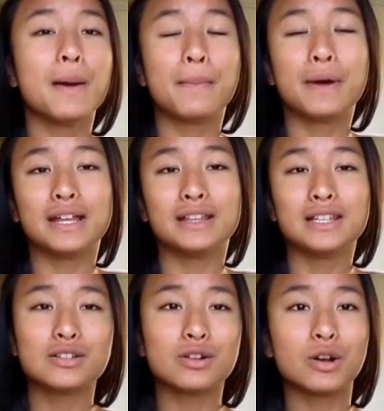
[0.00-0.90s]
but
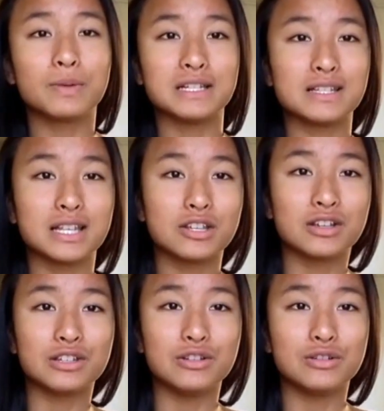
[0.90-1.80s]
these are all pieces that you
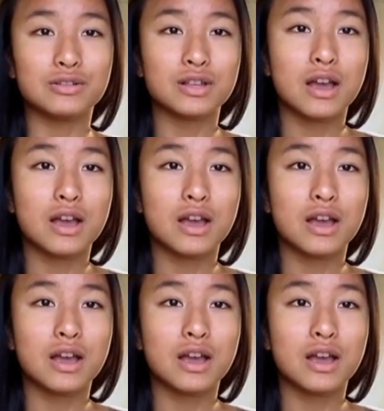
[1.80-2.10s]
can use